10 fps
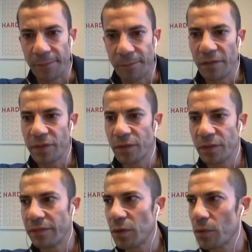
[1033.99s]
If
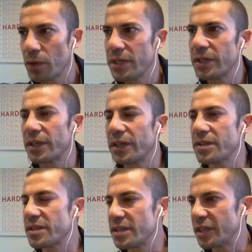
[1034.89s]
you want to
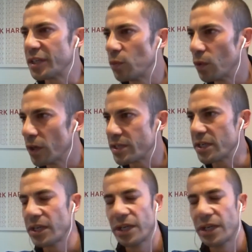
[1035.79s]
consider what